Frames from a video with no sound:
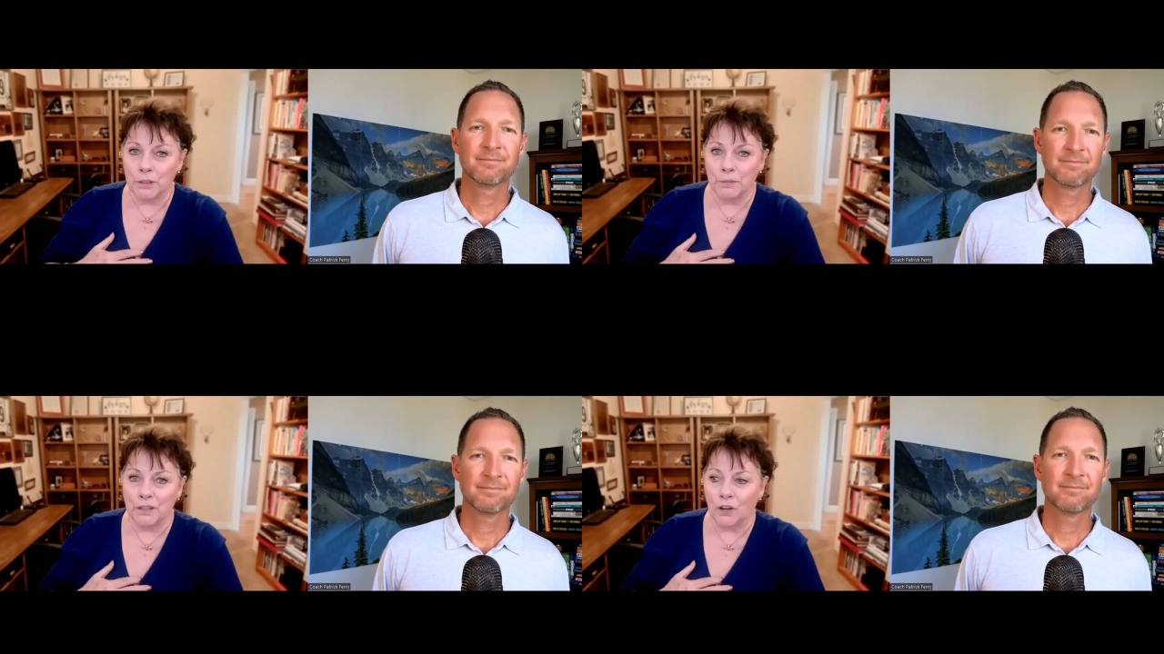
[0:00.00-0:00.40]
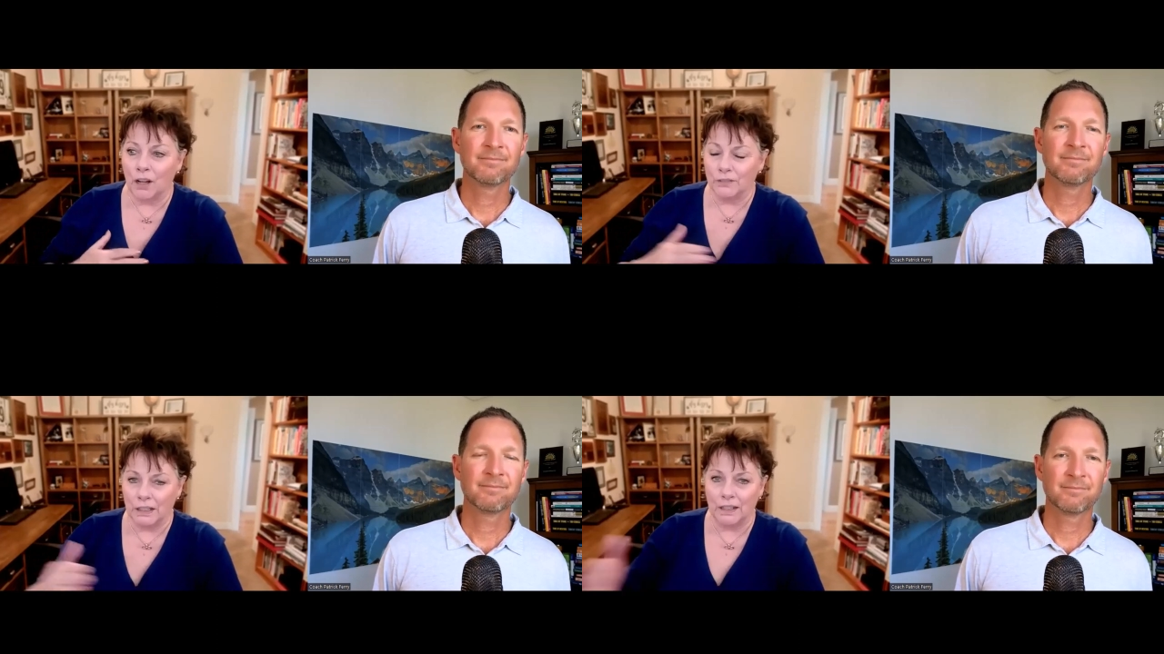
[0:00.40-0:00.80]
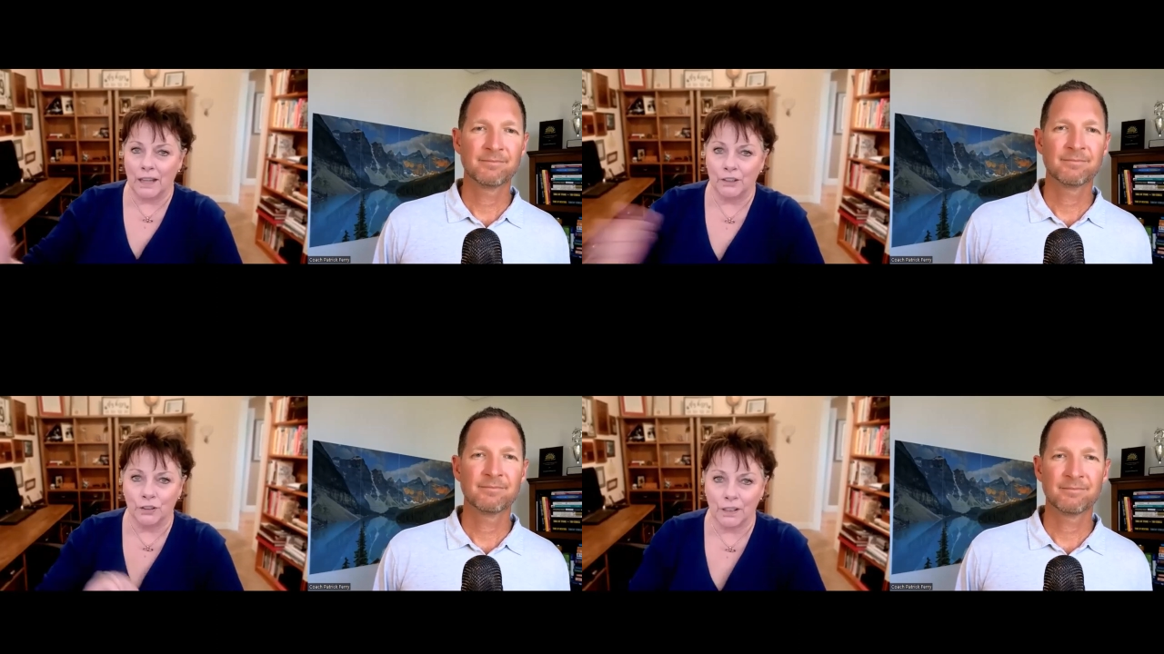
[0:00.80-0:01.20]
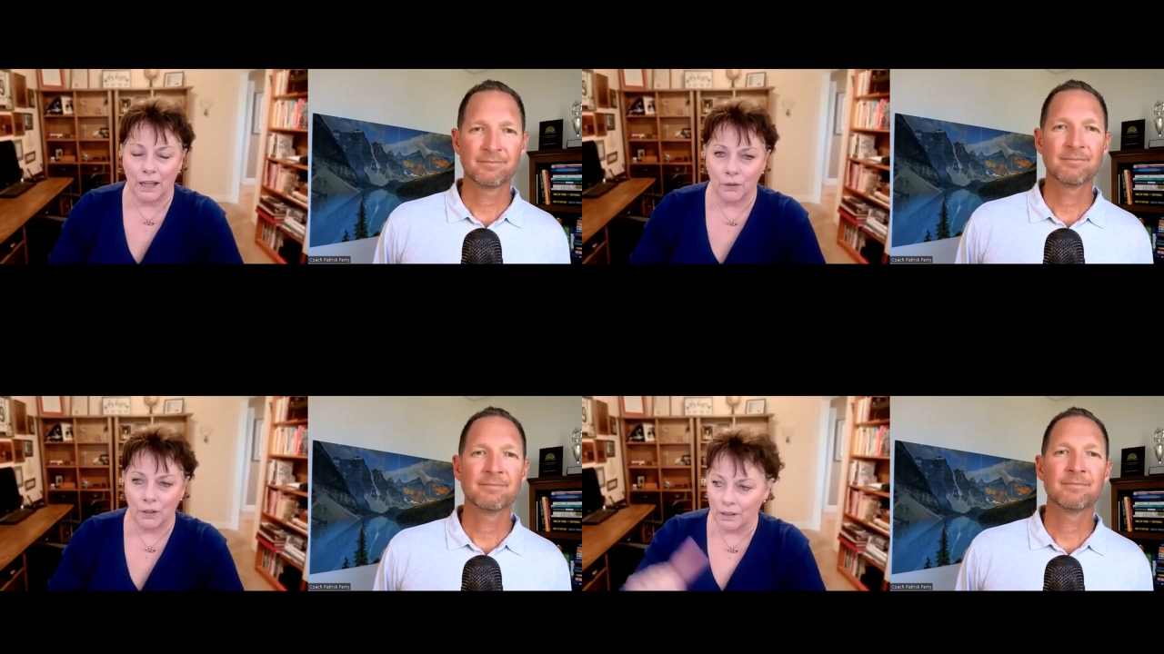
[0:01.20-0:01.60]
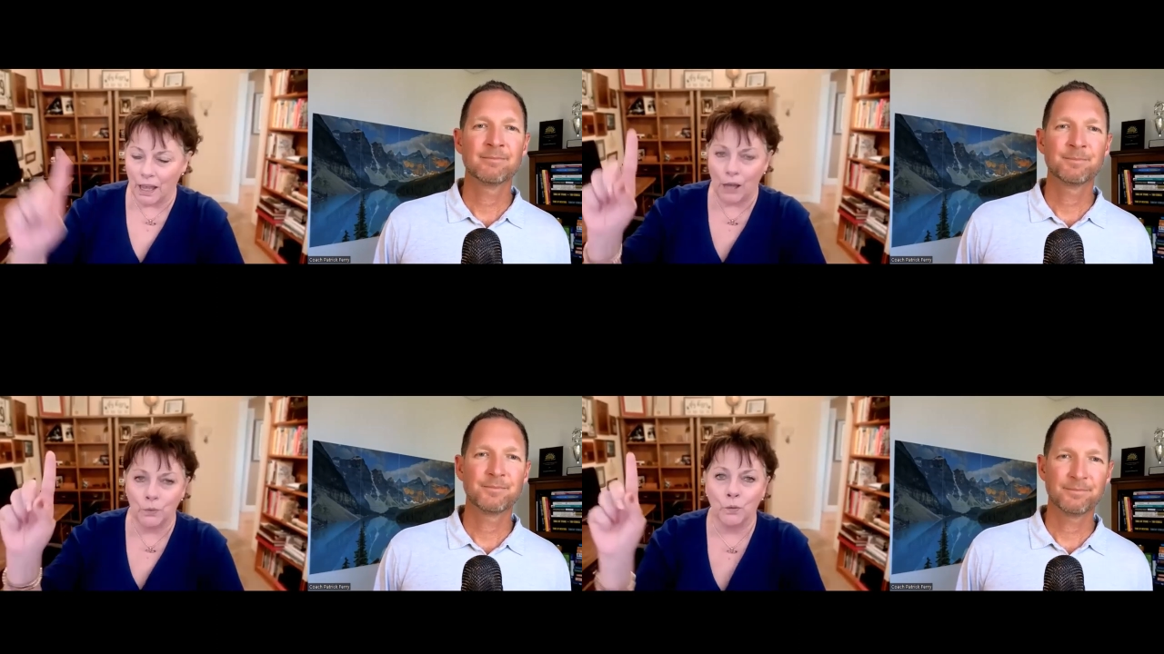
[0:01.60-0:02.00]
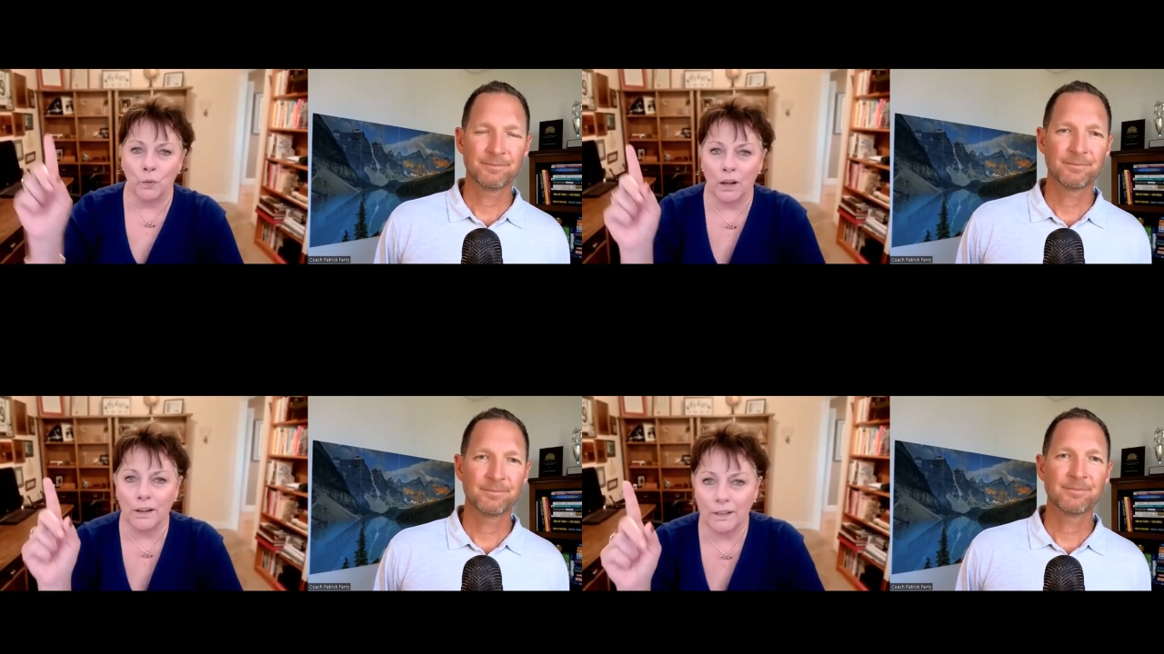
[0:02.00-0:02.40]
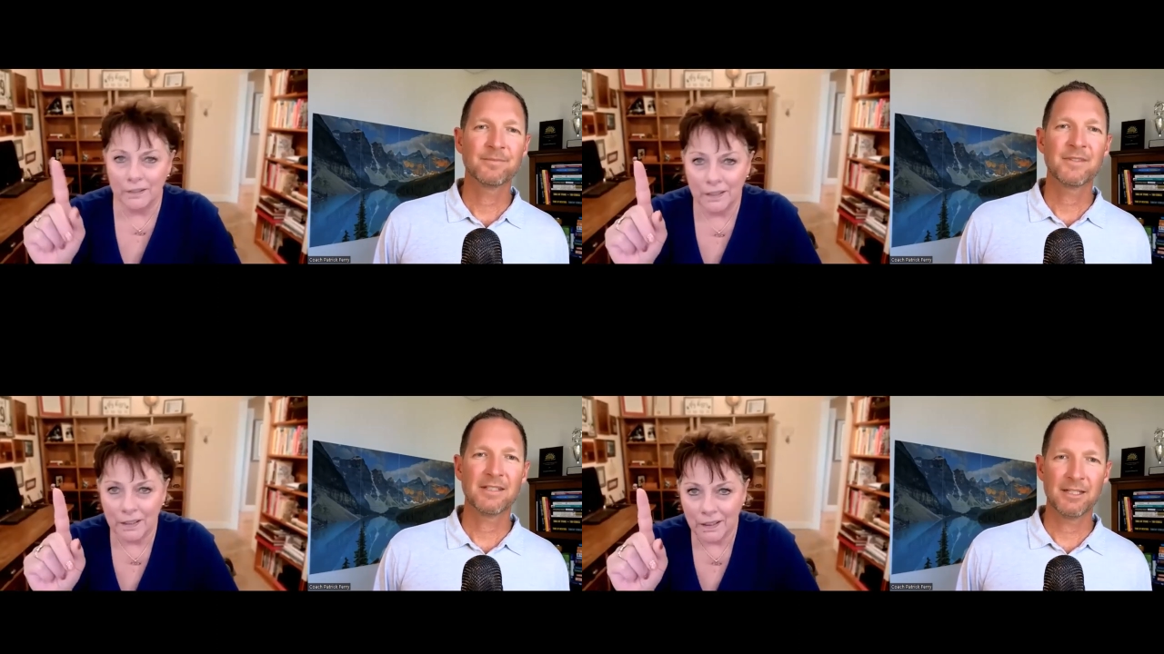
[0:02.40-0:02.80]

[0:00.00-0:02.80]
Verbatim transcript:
Speaker 1: to be involved in. And that took an hour, hour one.